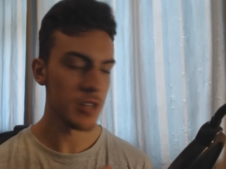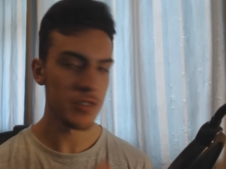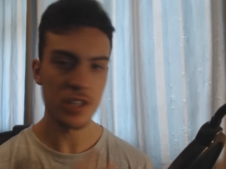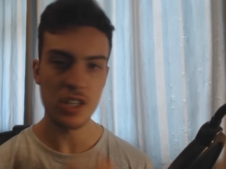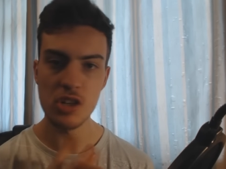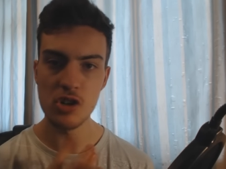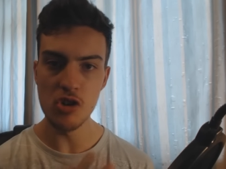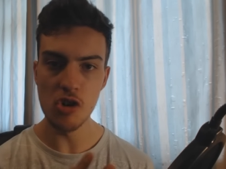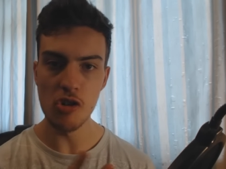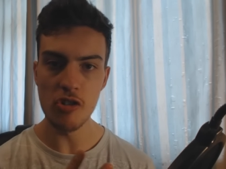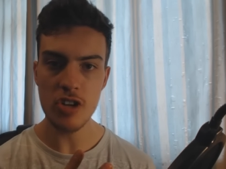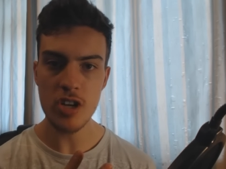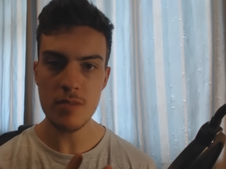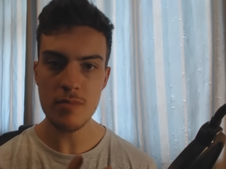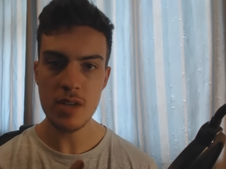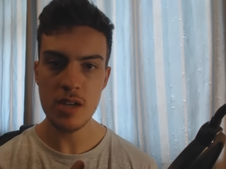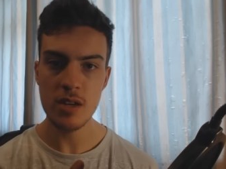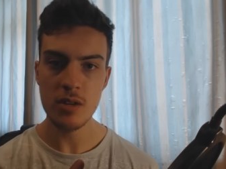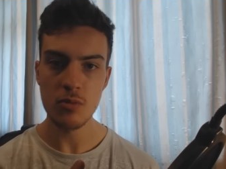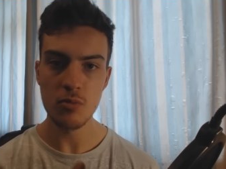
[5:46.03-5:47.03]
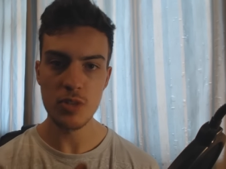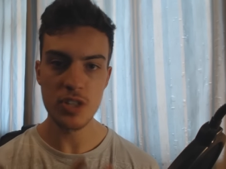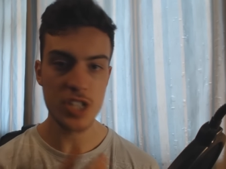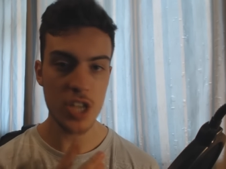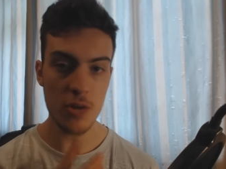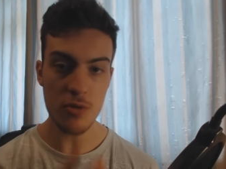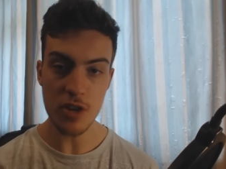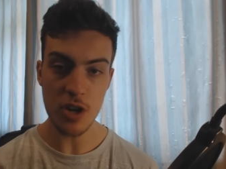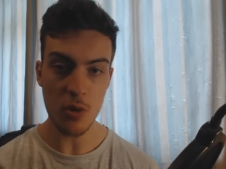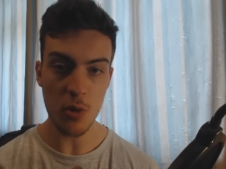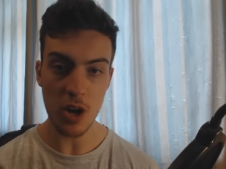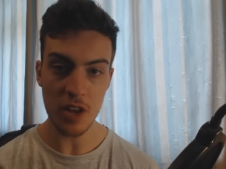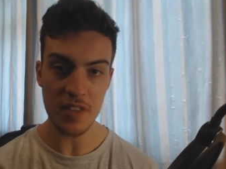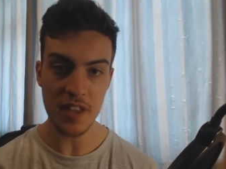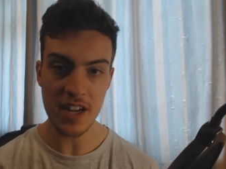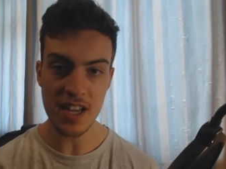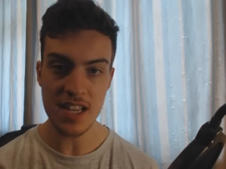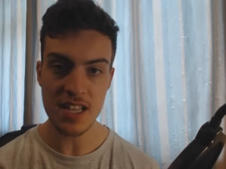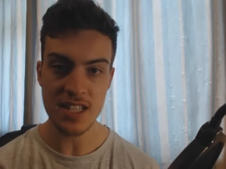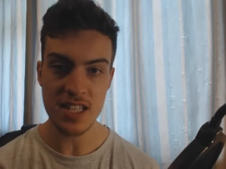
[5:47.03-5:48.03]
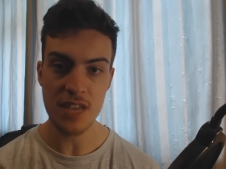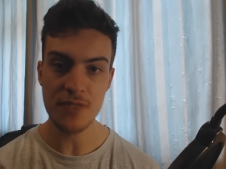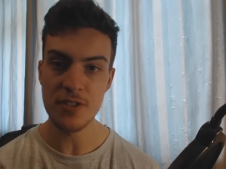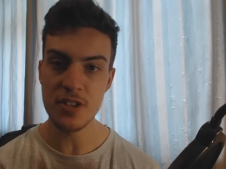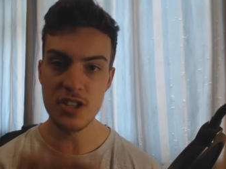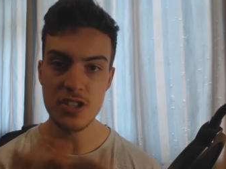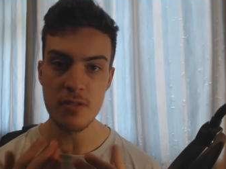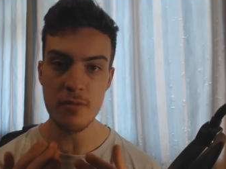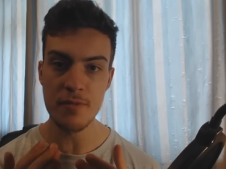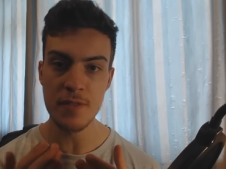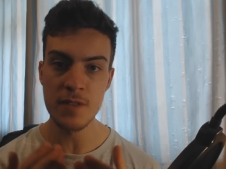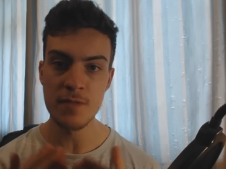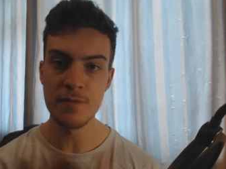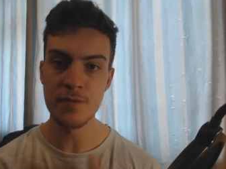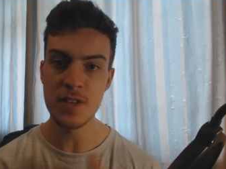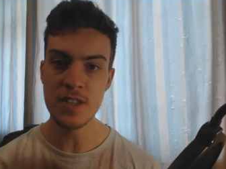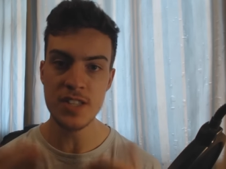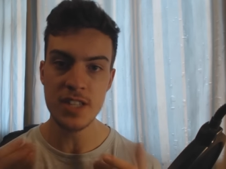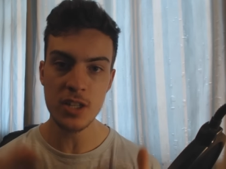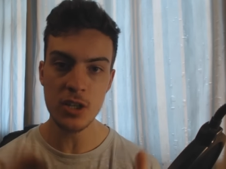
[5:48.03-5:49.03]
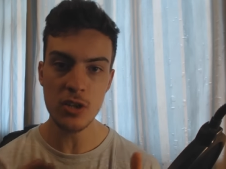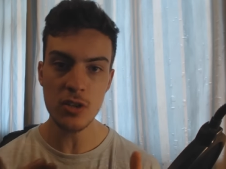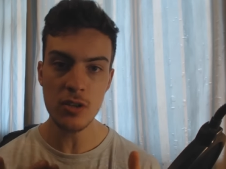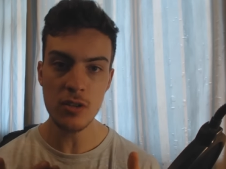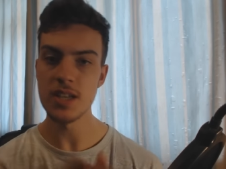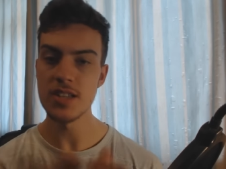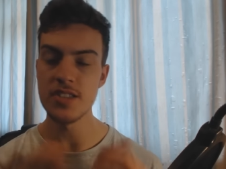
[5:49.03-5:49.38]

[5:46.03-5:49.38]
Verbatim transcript: The Kronorium, we don't know what that is, if it's something physical,